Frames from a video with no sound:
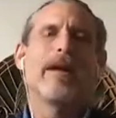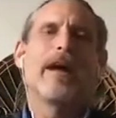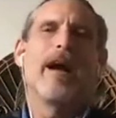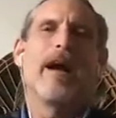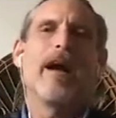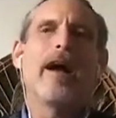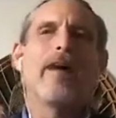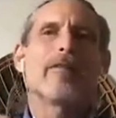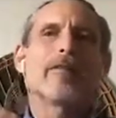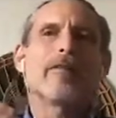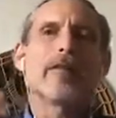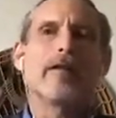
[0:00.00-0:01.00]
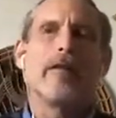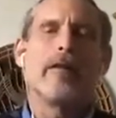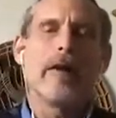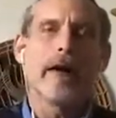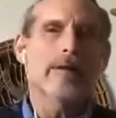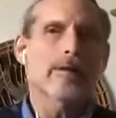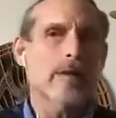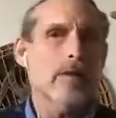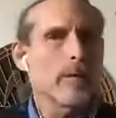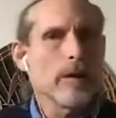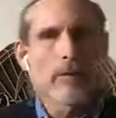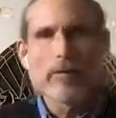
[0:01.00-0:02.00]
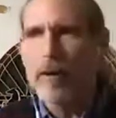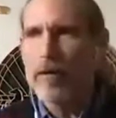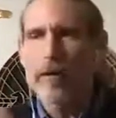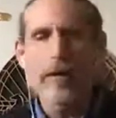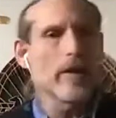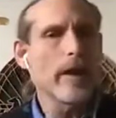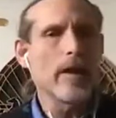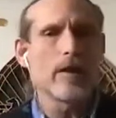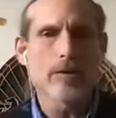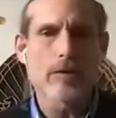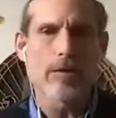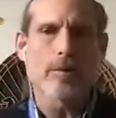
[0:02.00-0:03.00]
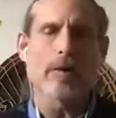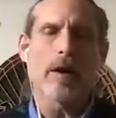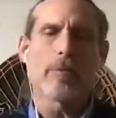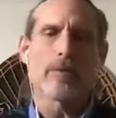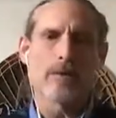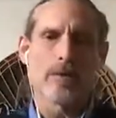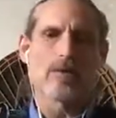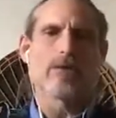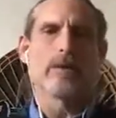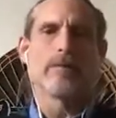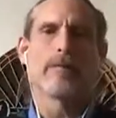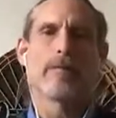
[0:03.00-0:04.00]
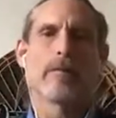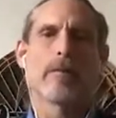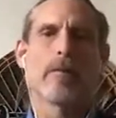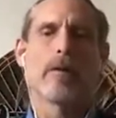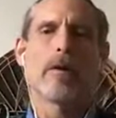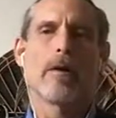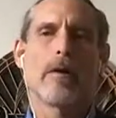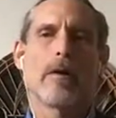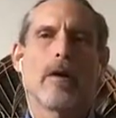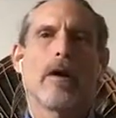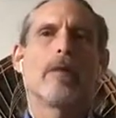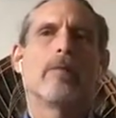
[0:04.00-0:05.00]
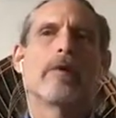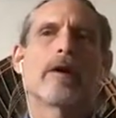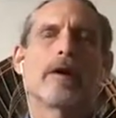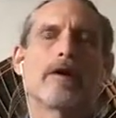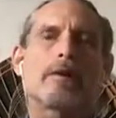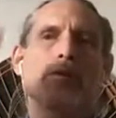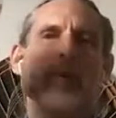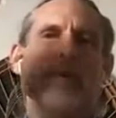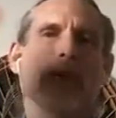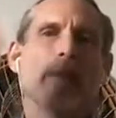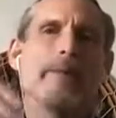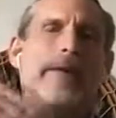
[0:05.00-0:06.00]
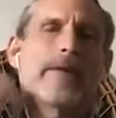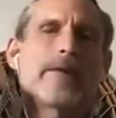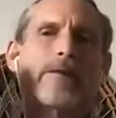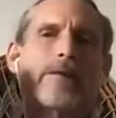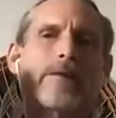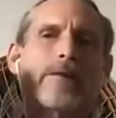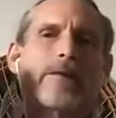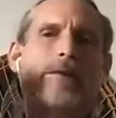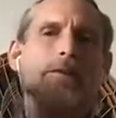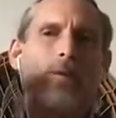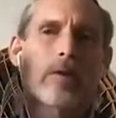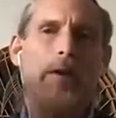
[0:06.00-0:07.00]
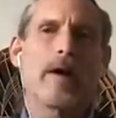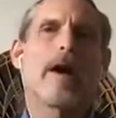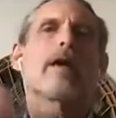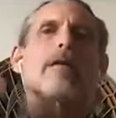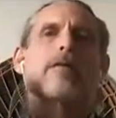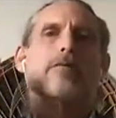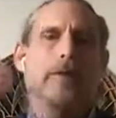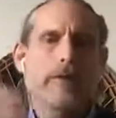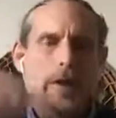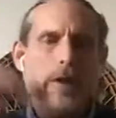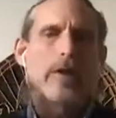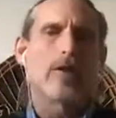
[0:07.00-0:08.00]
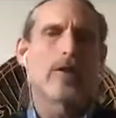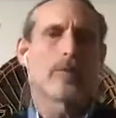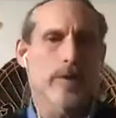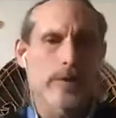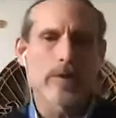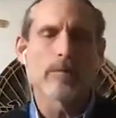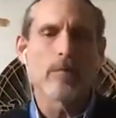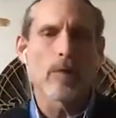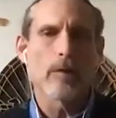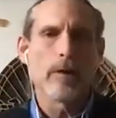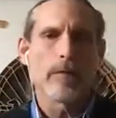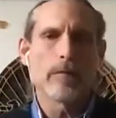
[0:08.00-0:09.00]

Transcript: And that can be a very dangerous proposition, because what that means is we're not riveted in the present moment,